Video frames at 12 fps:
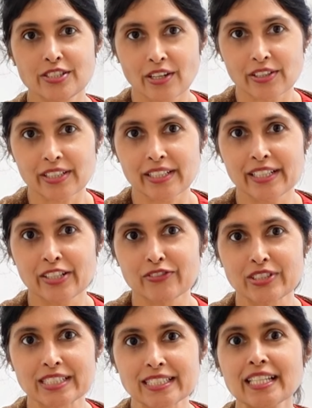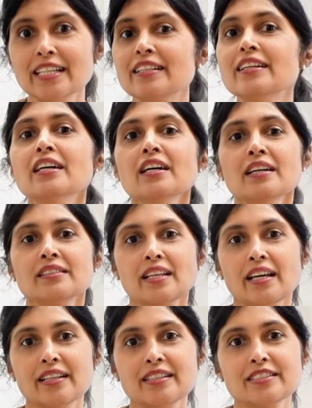darkening of of the skin
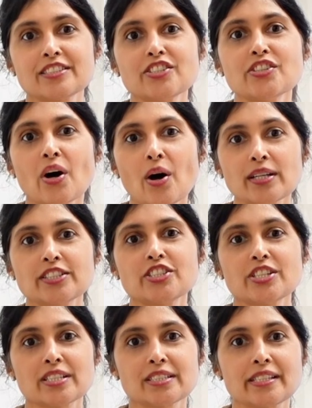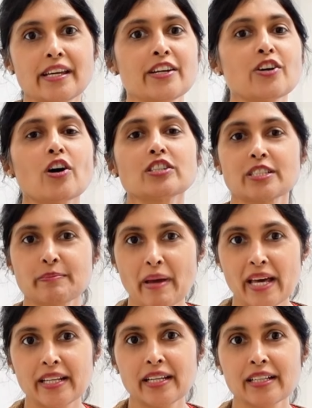that is not just a
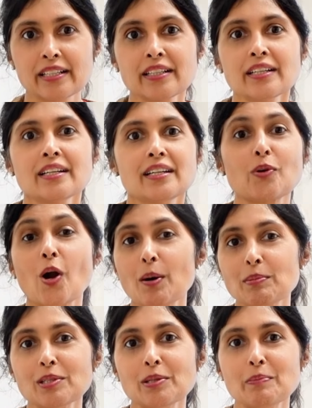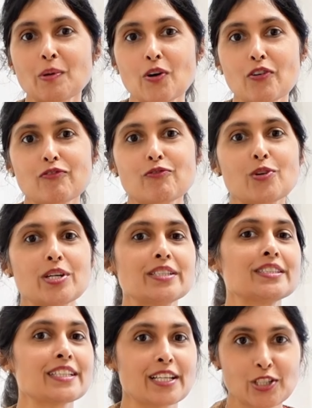cosmetic problem
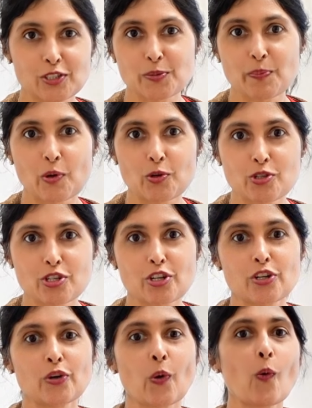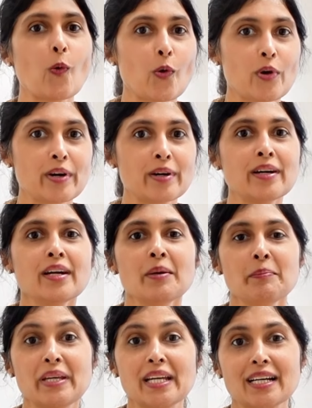with sun exposure or
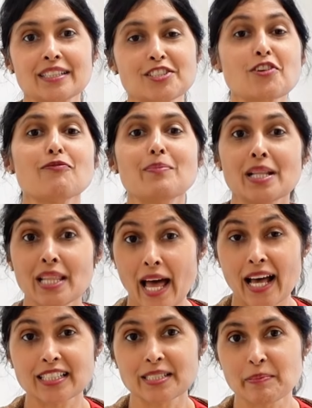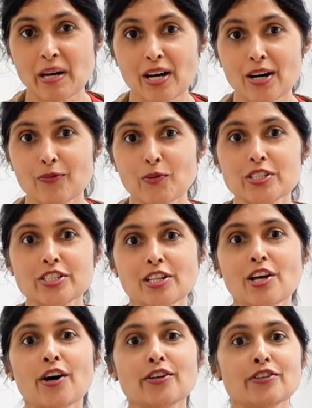because of melasma, which
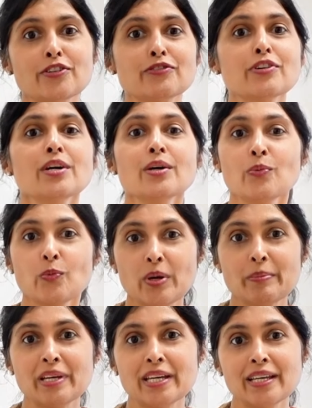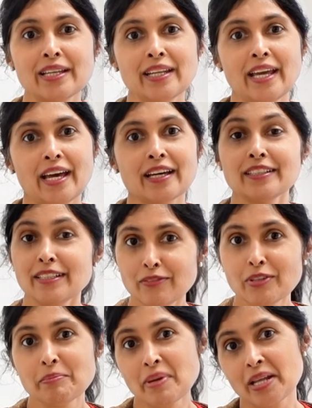a lot of women and
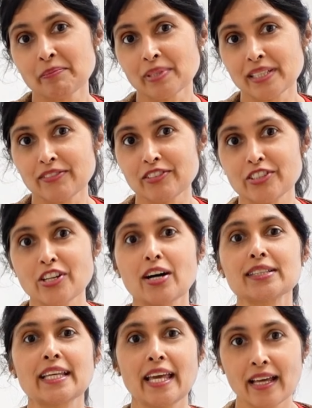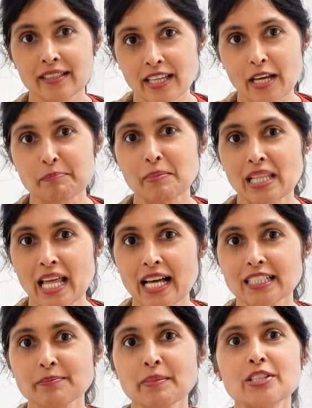even men, believe it or not, can get
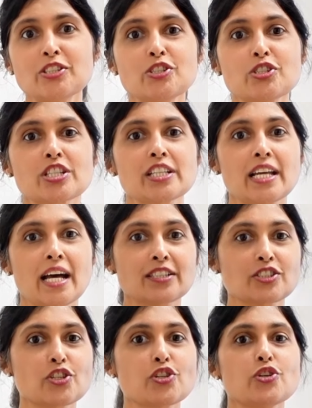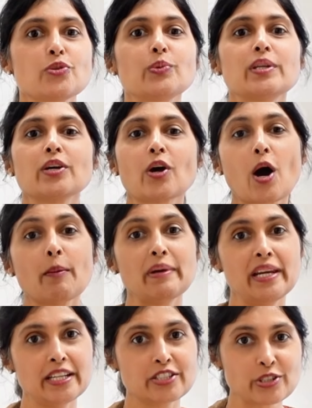melasma. It usually has to do with a
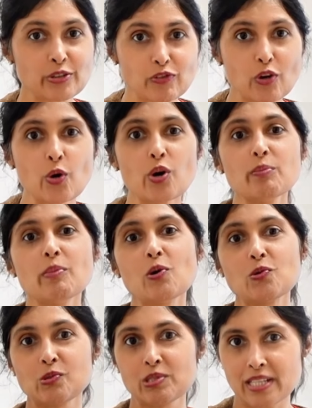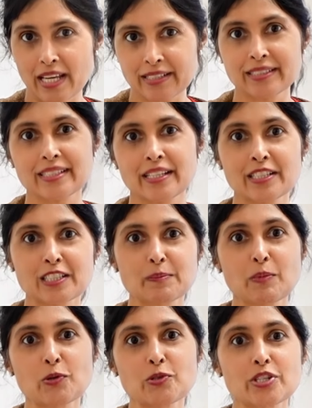combination of hormones and sun
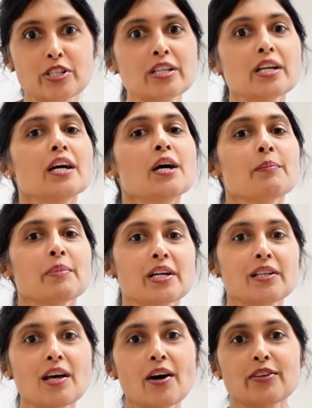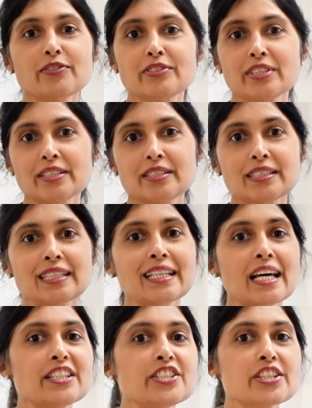exposure. But a lot of the
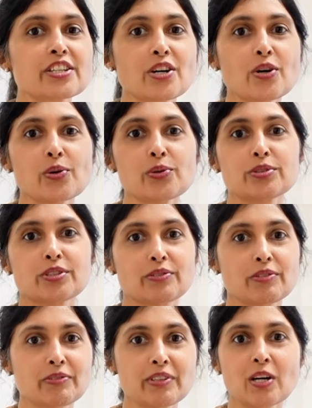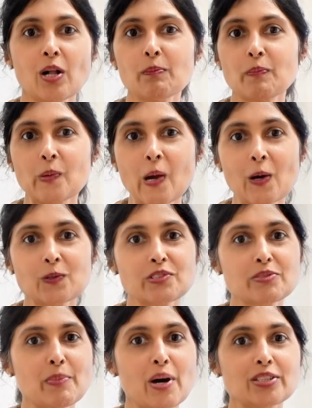lentigos, or what we call
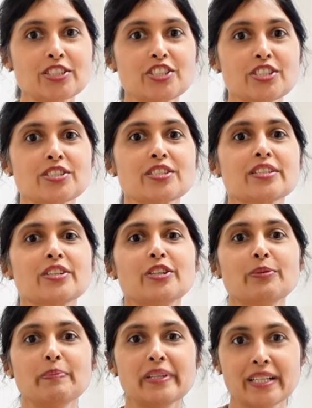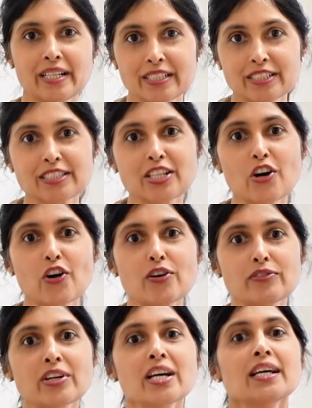brown spots, just occur because
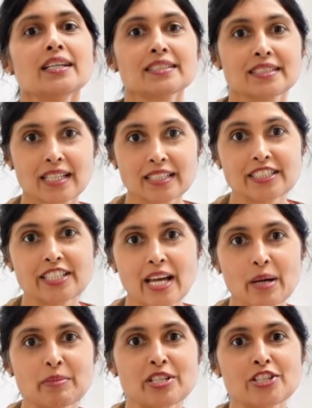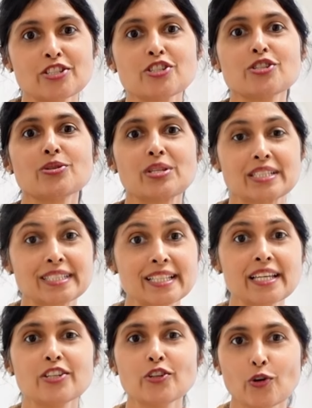of sun damage to the
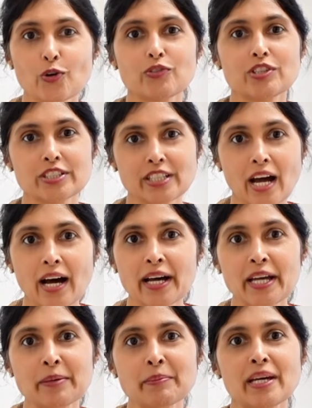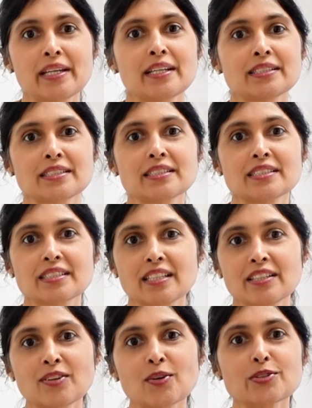skin over time. And as the
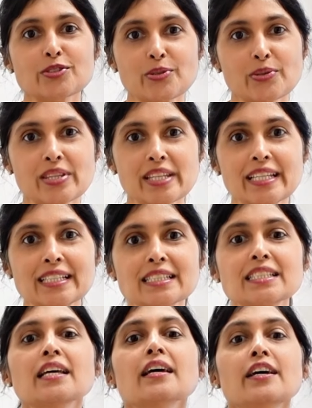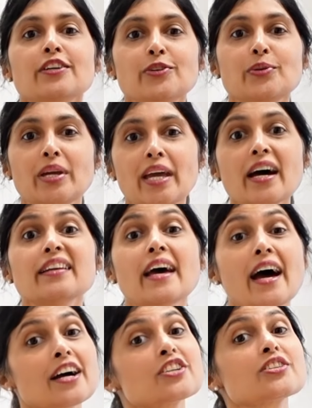skin also thins, you
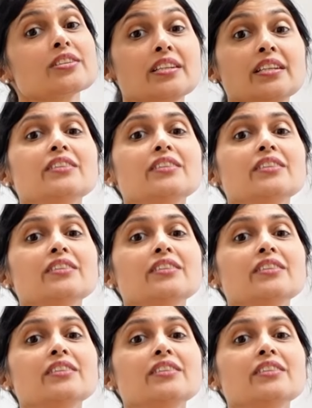can actually